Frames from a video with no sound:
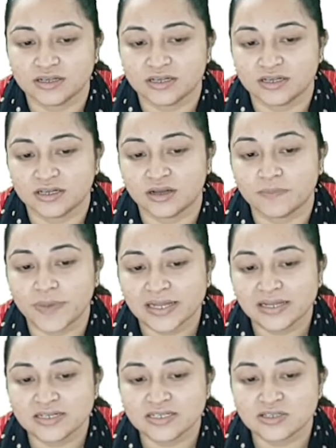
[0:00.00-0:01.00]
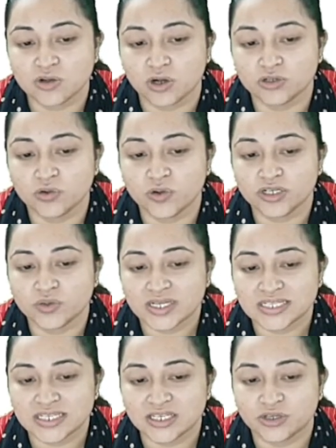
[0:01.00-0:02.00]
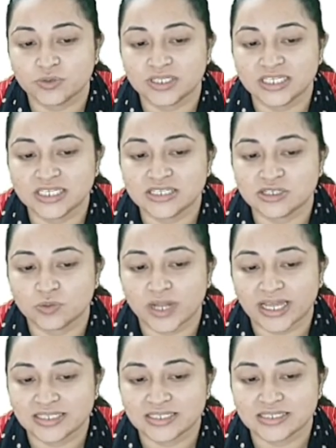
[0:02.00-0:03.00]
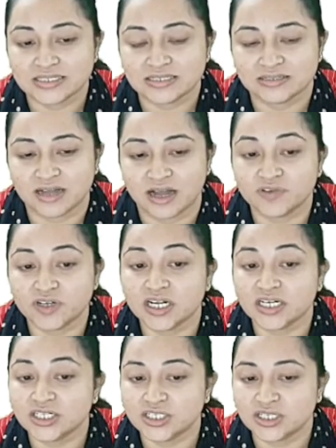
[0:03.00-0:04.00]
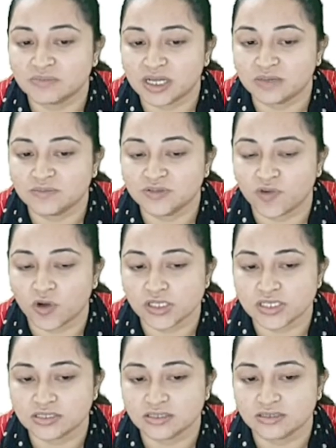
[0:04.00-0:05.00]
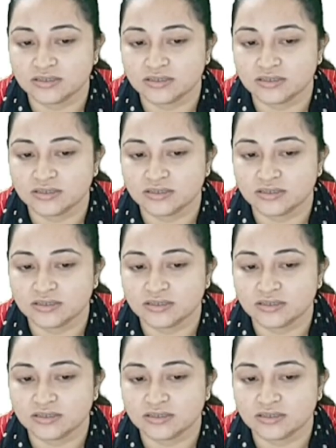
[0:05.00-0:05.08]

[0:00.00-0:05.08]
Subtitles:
compiler is not going to execute these two lines after condition becomes false.